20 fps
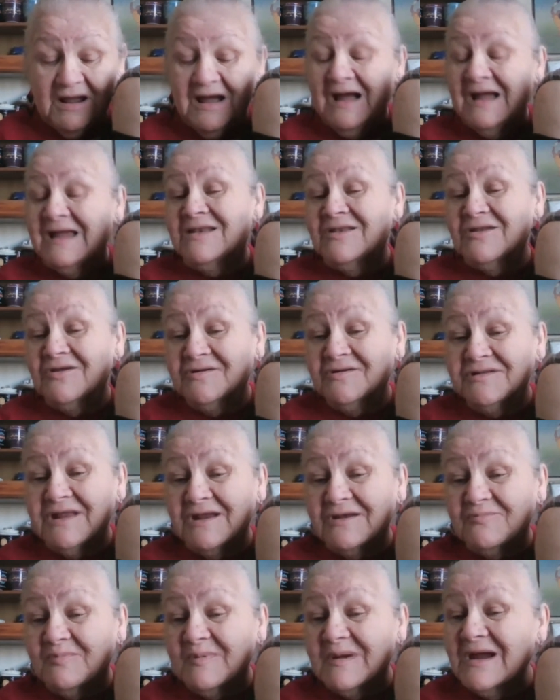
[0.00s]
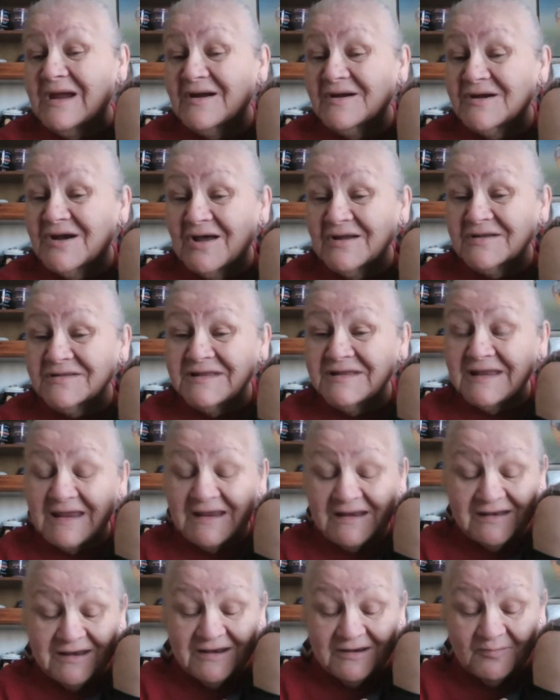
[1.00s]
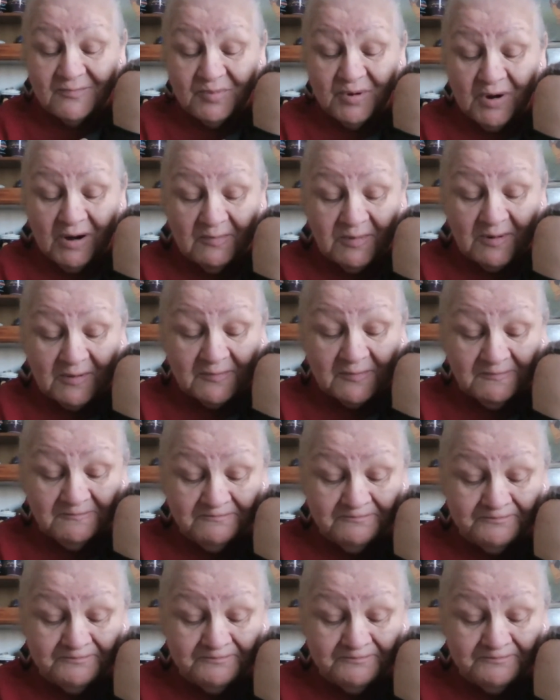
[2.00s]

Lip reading: I learned that we are not the Indian problem.